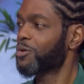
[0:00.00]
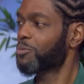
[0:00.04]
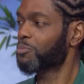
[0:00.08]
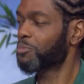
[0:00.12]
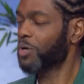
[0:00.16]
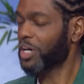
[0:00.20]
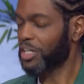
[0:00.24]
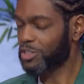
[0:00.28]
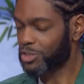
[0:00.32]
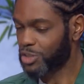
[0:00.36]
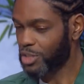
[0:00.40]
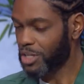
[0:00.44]

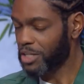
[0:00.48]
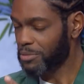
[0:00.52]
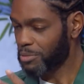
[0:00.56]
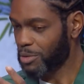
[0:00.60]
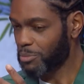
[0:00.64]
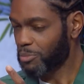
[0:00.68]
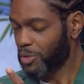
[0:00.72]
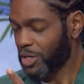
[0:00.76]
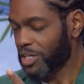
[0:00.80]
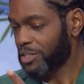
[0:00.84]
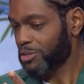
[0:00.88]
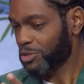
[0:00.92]
But
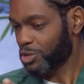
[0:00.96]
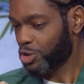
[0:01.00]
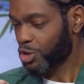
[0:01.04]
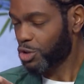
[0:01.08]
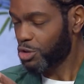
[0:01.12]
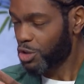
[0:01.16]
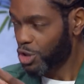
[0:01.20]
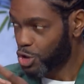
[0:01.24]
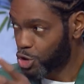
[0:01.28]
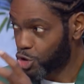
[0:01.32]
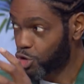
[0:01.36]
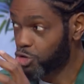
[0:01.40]
to
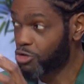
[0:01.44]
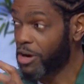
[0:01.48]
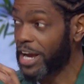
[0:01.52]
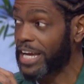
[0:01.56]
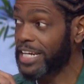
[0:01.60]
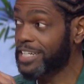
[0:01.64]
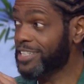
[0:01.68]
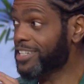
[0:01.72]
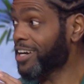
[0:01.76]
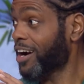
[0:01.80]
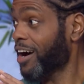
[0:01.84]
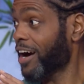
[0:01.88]
the
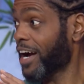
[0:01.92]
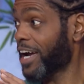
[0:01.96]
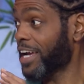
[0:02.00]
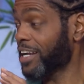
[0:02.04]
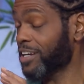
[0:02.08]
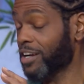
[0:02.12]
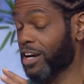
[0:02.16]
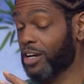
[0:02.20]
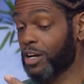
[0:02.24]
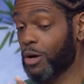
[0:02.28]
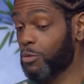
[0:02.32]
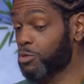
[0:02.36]
trained eye,
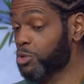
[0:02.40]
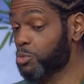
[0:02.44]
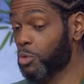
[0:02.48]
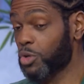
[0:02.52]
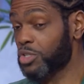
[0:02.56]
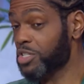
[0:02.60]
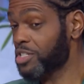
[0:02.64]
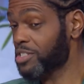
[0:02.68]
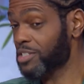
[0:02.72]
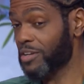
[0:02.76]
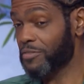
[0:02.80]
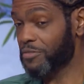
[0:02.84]
like I was
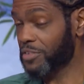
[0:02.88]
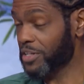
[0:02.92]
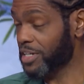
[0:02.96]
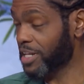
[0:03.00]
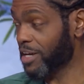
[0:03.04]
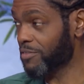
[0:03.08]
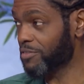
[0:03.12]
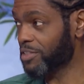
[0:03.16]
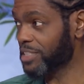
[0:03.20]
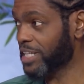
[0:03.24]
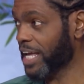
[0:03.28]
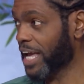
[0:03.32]
watching something the
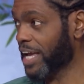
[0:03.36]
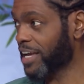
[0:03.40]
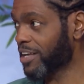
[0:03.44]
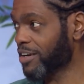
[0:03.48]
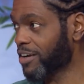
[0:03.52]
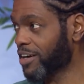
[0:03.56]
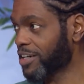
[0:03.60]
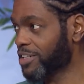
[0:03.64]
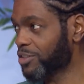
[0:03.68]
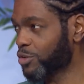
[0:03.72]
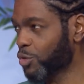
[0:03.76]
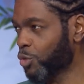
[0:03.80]
other day and
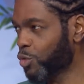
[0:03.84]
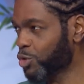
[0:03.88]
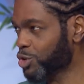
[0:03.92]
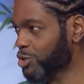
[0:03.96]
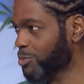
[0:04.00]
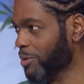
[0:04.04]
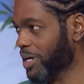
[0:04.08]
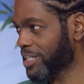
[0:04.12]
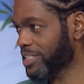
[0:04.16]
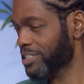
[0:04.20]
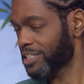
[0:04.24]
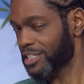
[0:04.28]
I could
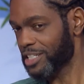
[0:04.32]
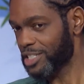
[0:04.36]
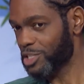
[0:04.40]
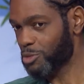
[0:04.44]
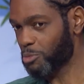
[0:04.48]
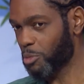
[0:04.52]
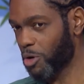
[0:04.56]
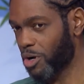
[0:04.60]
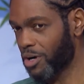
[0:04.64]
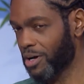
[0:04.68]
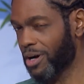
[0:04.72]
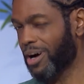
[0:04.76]
automatically
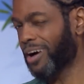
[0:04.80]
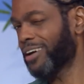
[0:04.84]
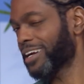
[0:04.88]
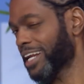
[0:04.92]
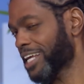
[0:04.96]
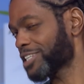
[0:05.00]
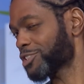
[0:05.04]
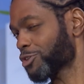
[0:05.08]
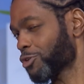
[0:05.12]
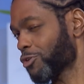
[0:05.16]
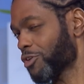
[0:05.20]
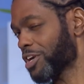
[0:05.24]
spot, oh,
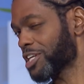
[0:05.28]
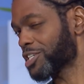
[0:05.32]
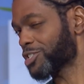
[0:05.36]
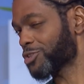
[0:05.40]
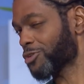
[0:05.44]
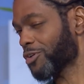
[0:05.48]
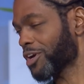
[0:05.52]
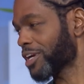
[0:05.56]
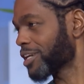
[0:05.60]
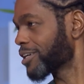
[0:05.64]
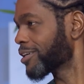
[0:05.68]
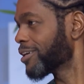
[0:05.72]
that's green
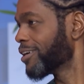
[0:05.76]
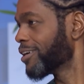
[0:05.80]
screen.